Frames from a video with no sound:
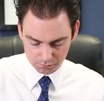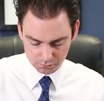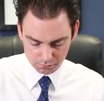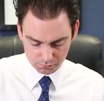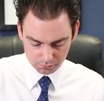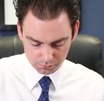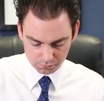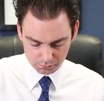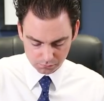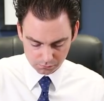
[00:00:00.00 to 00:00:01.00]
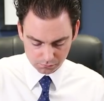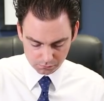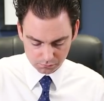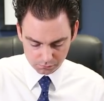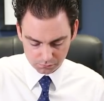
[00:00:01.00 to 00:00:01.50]

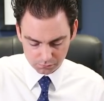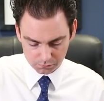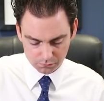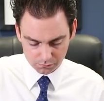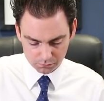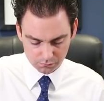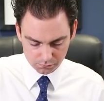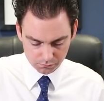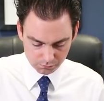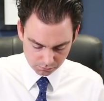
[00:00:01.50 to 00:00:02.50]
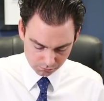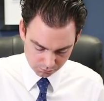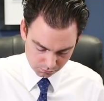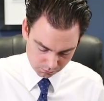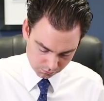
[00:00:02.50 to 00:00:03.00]

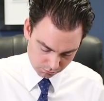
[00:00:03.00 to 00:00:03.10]
No one is speaking in this clip.